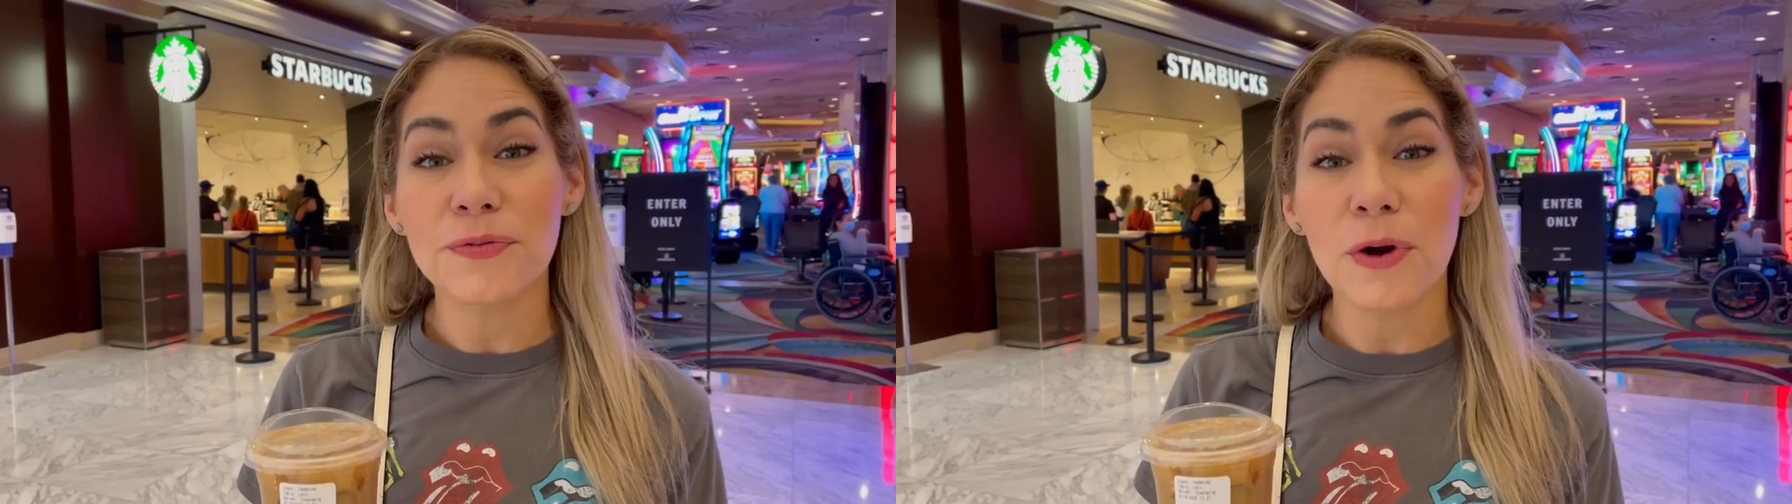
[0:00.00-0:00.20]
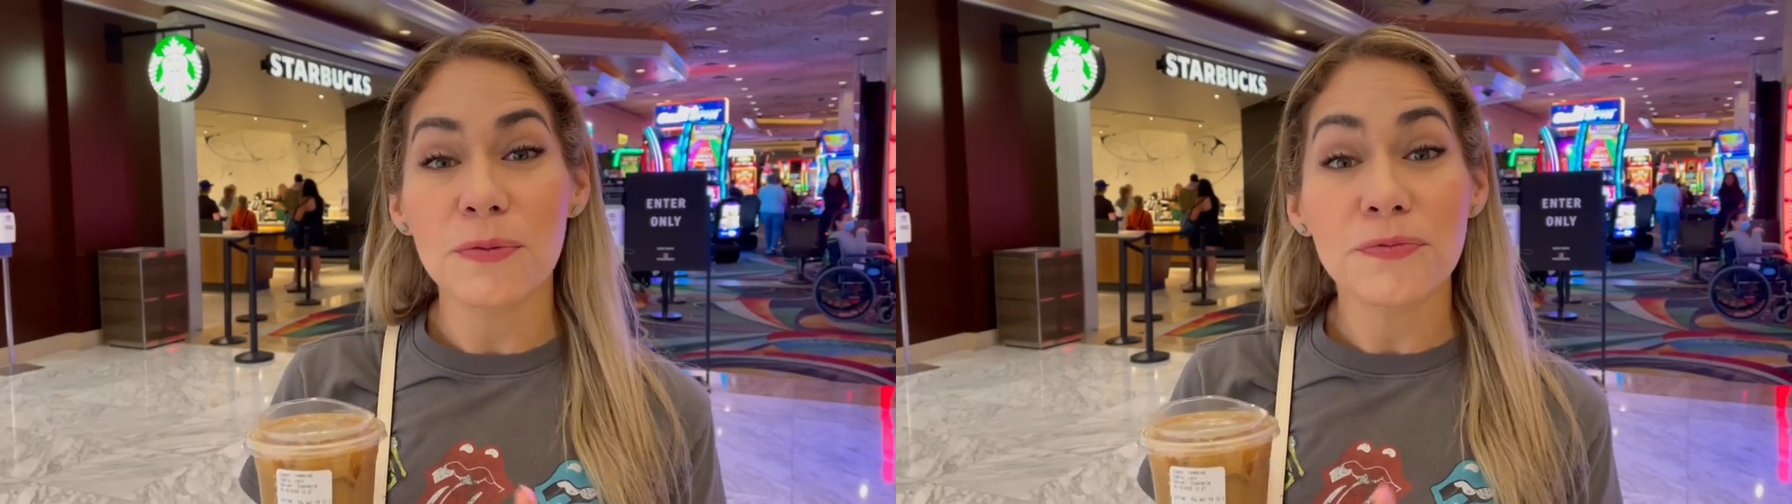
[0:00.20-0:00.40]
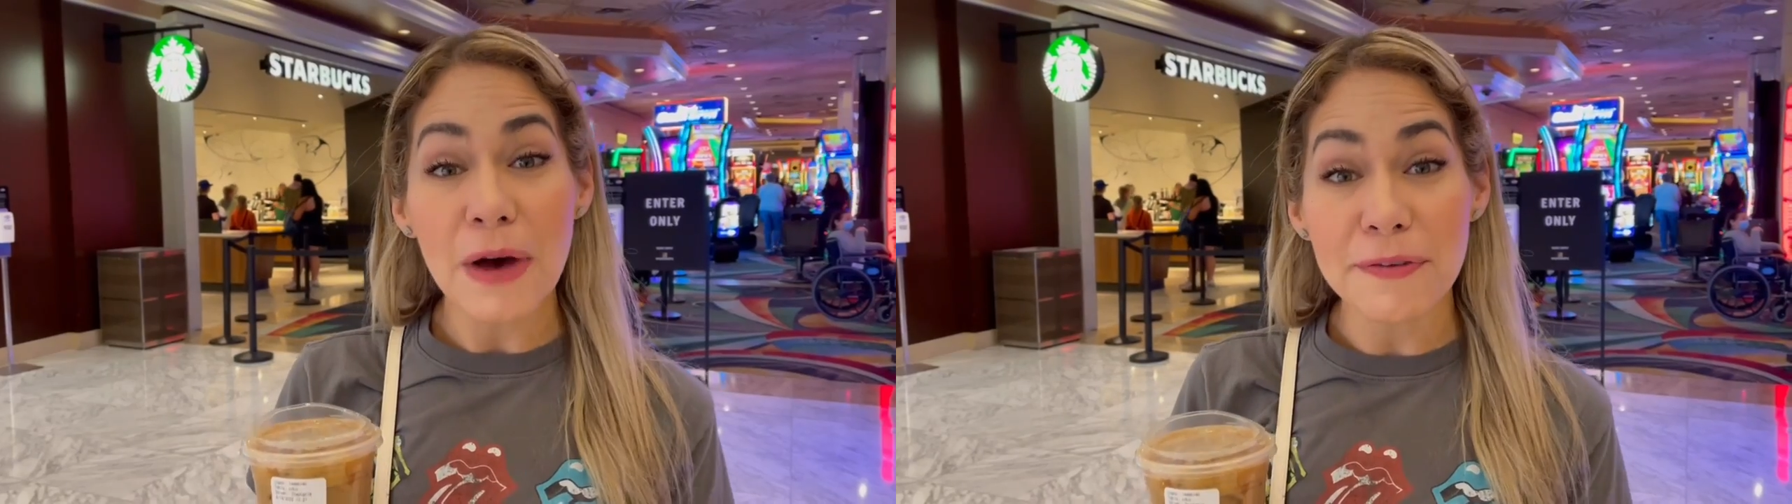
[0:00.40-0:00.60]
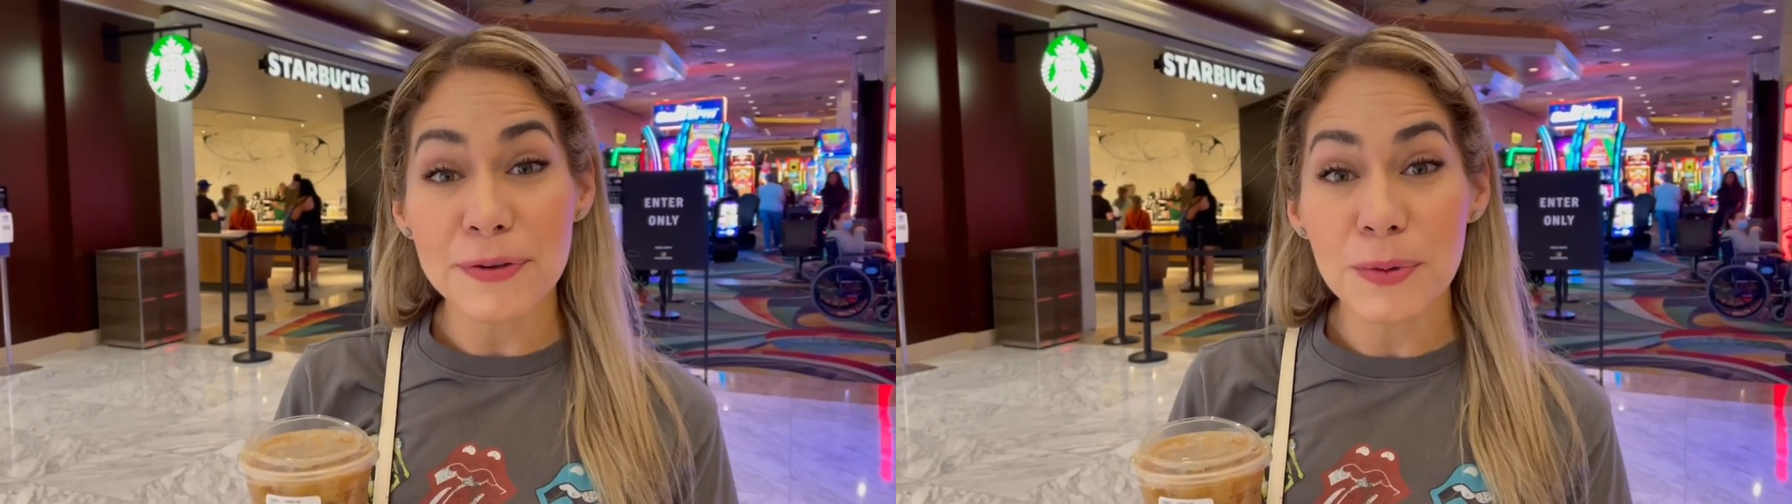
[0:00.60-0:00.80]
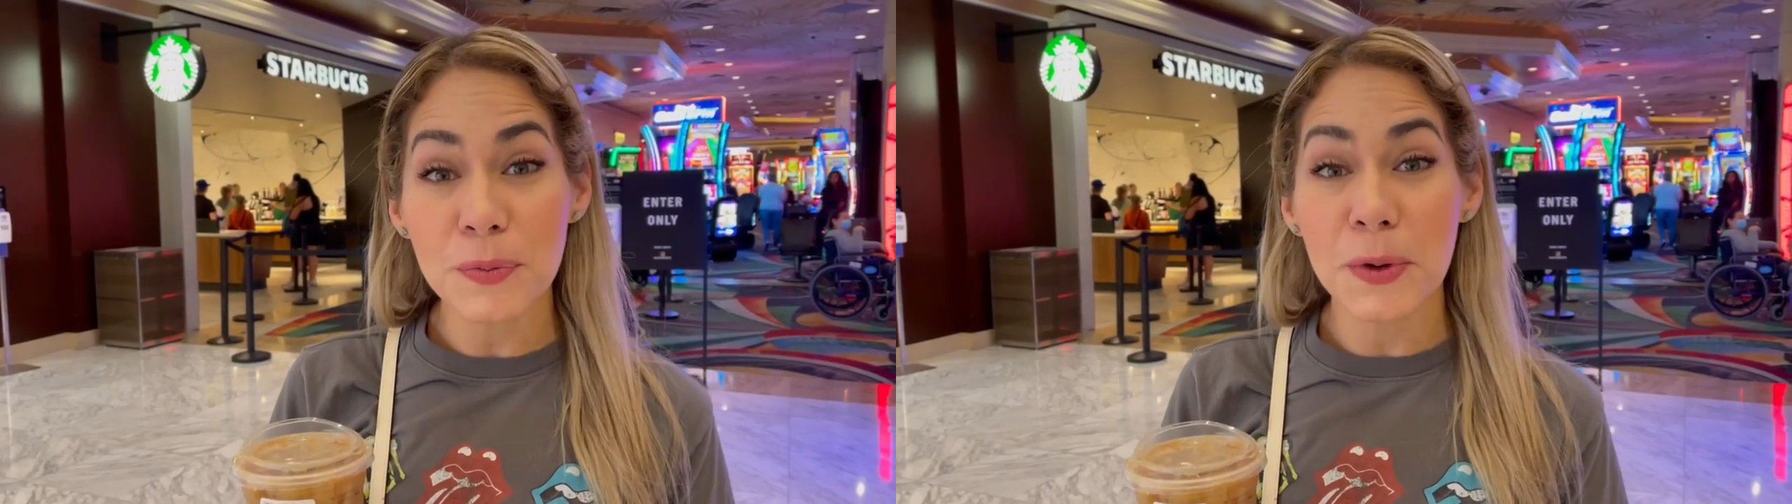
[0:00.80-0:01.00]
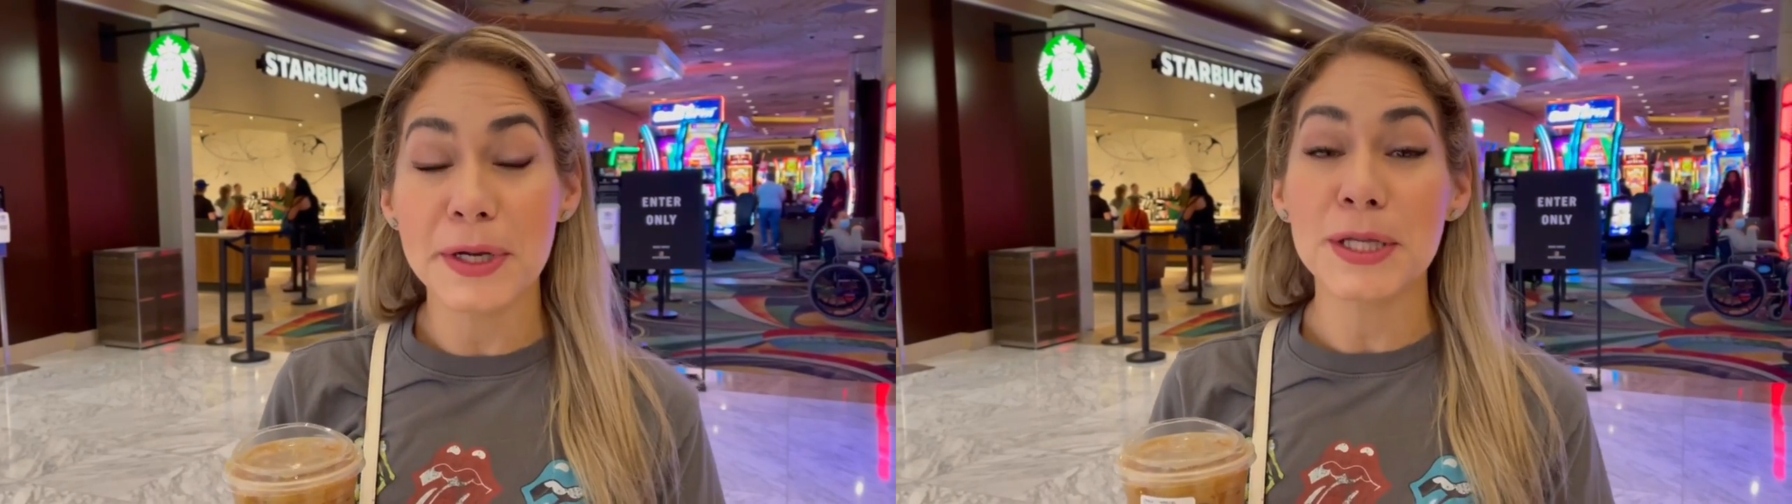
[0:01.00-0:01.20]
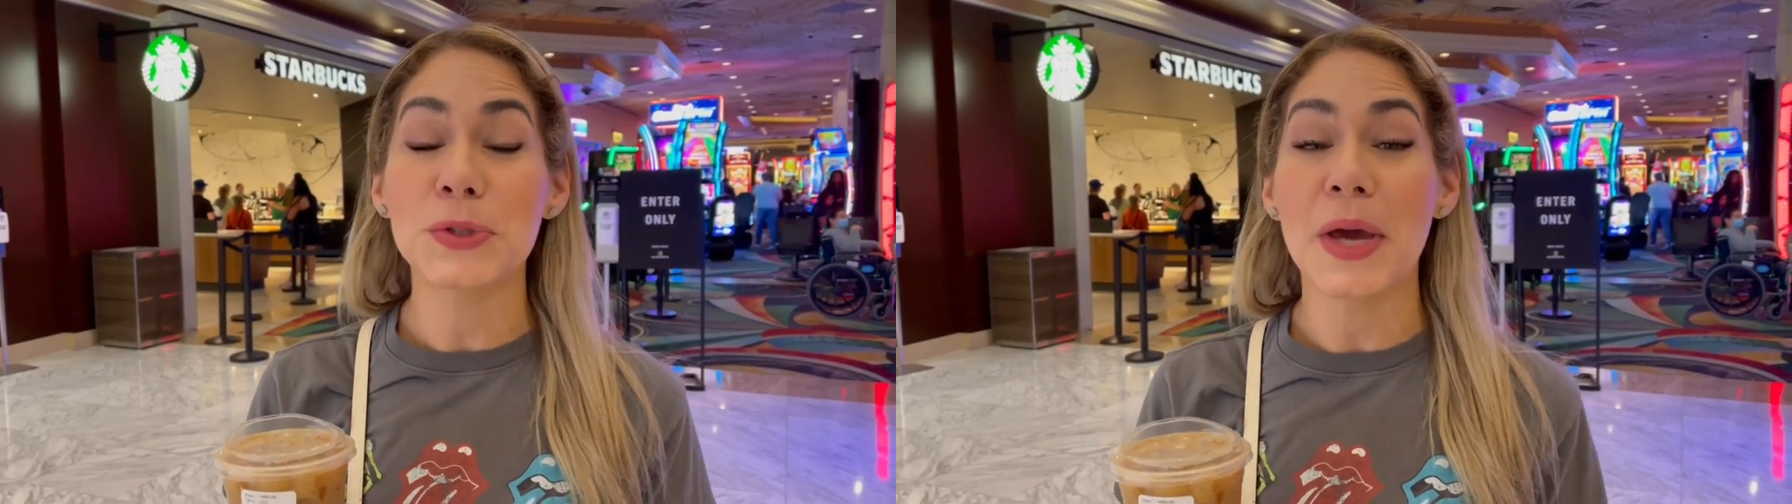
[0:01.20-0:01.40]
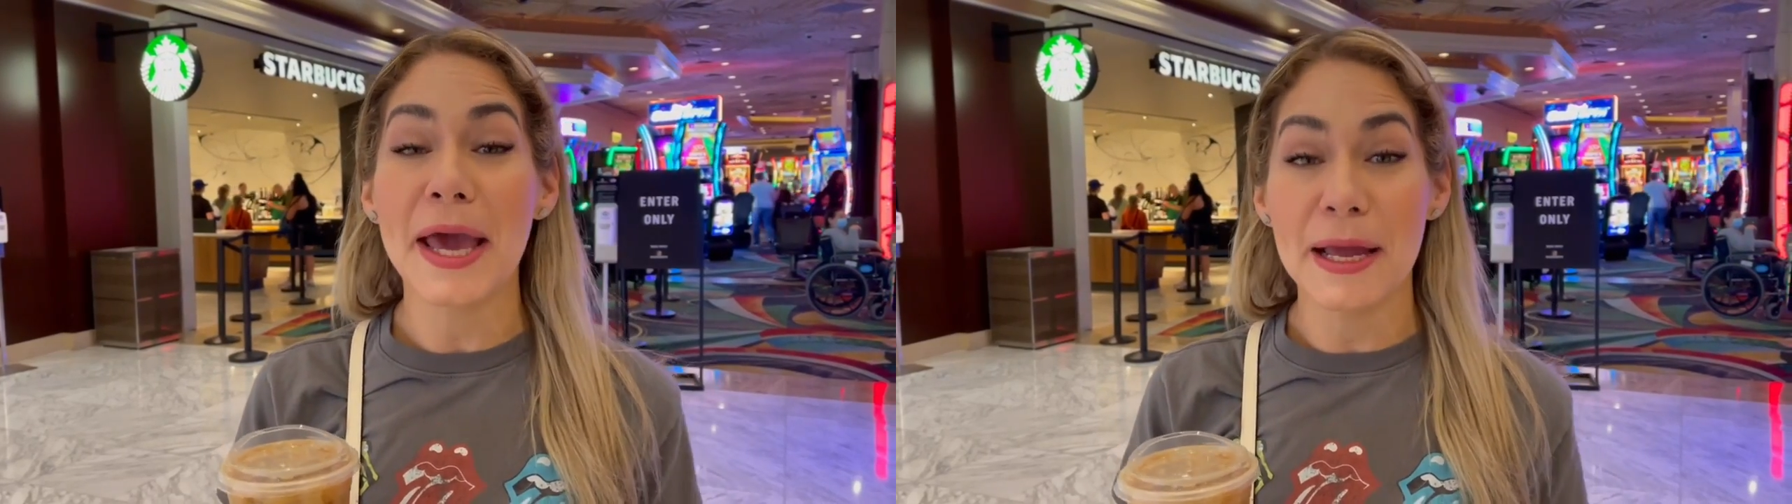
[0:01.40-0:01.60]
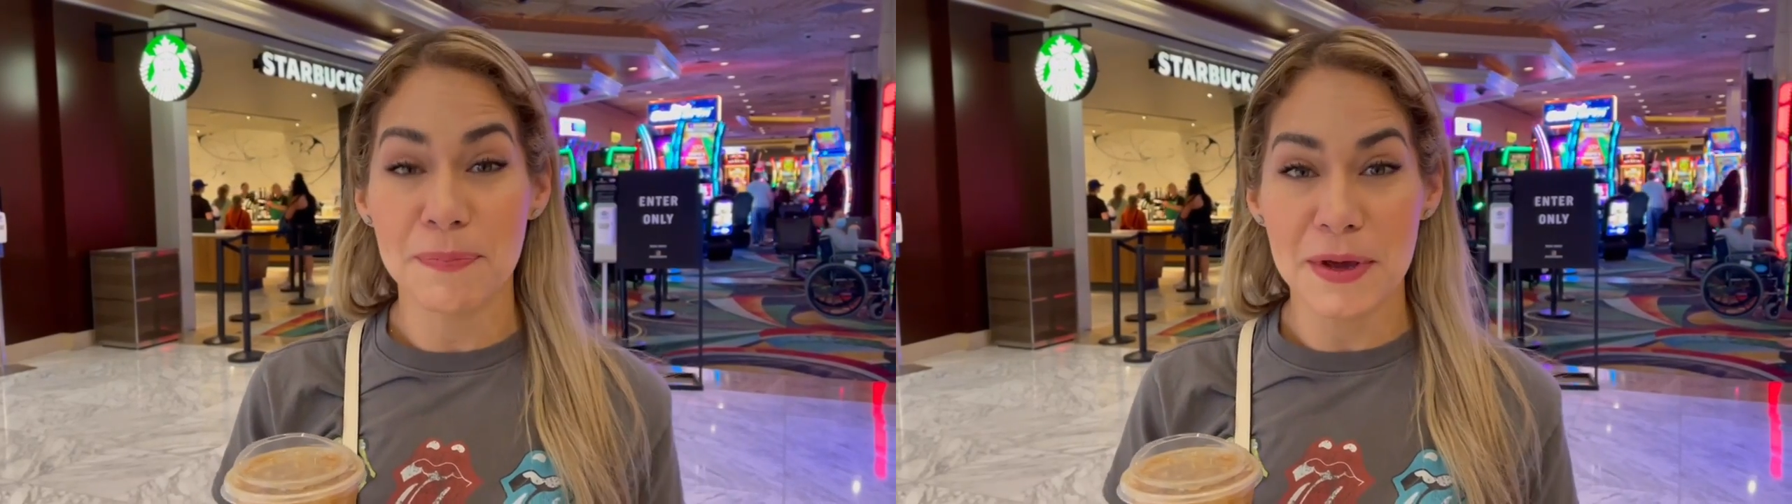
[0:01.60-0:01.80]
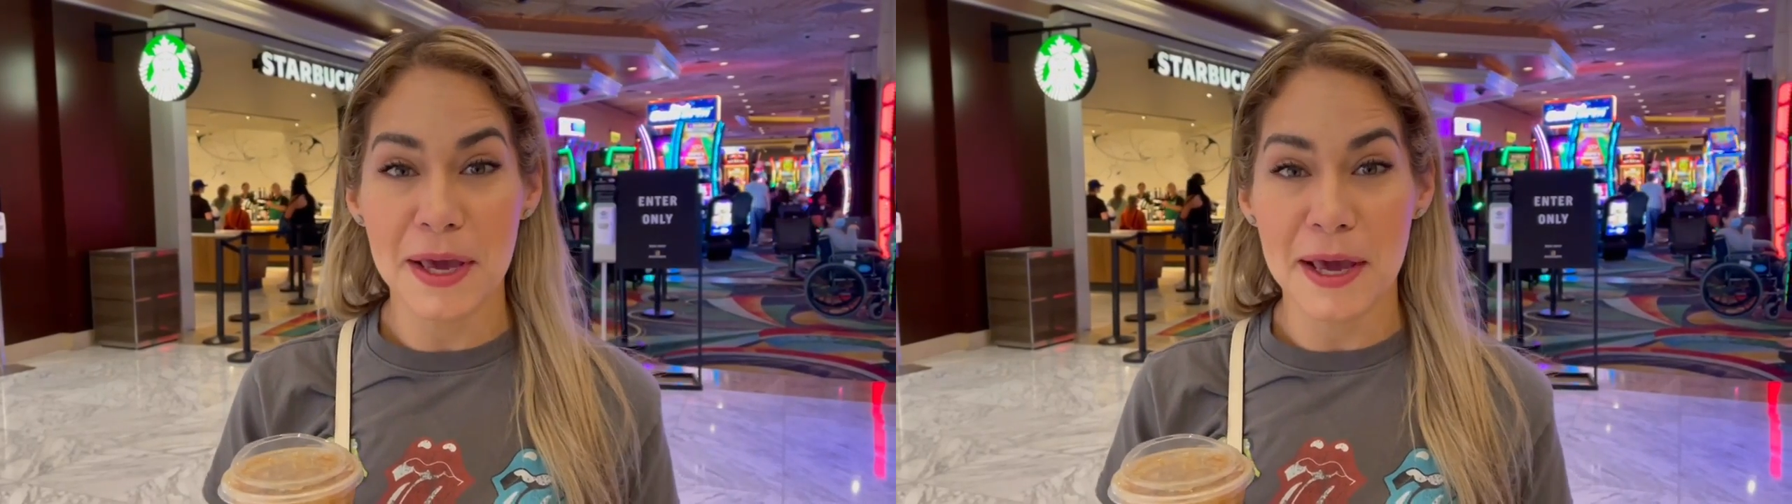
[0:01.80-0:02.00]
from 5 in the morning to 8
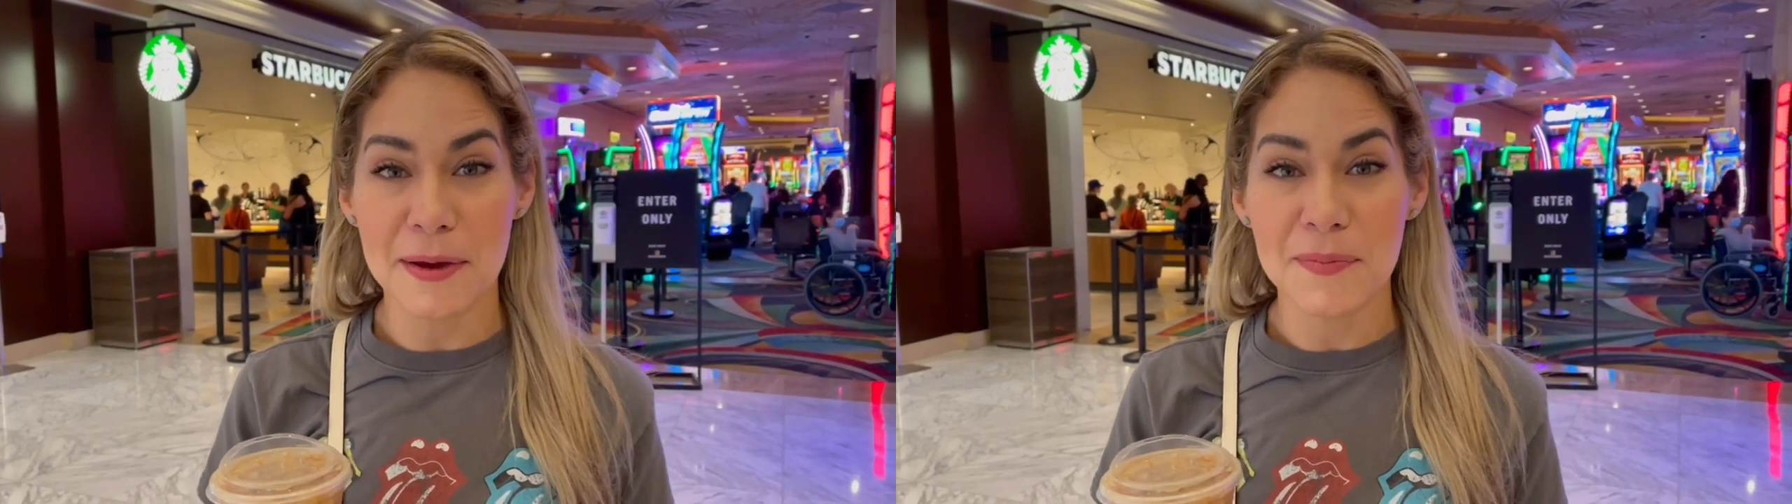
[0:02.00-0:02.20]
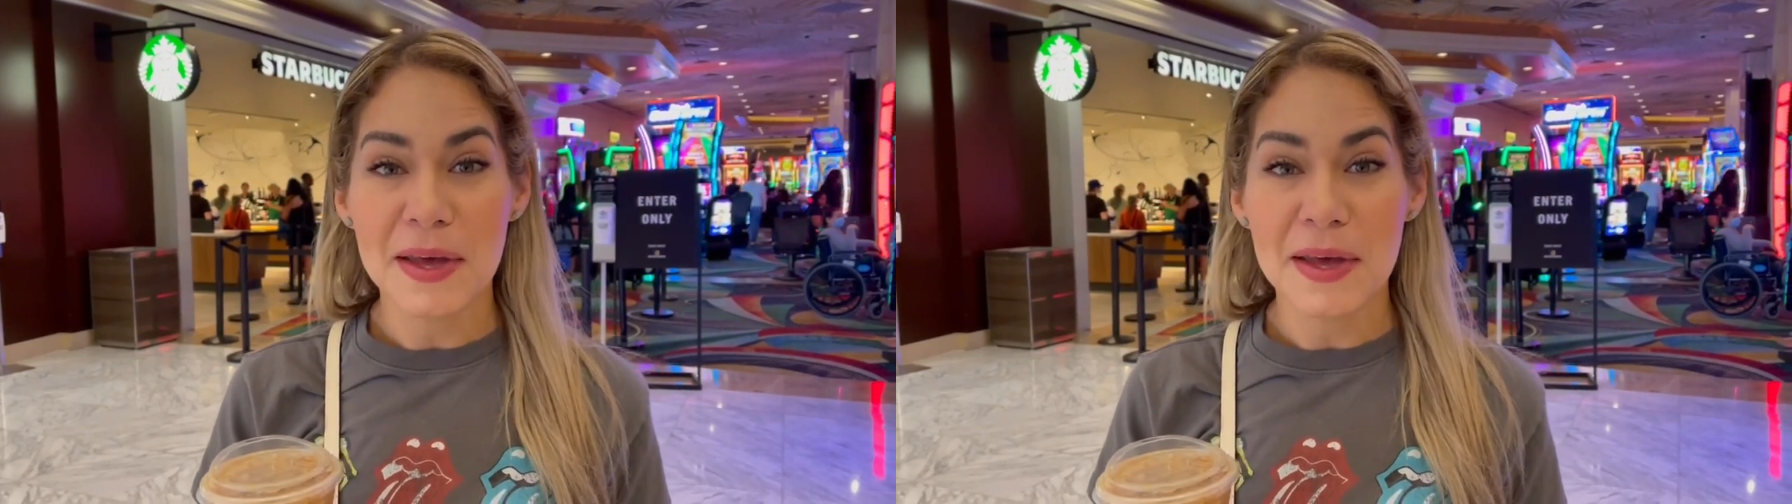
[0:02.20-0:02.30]
p.m.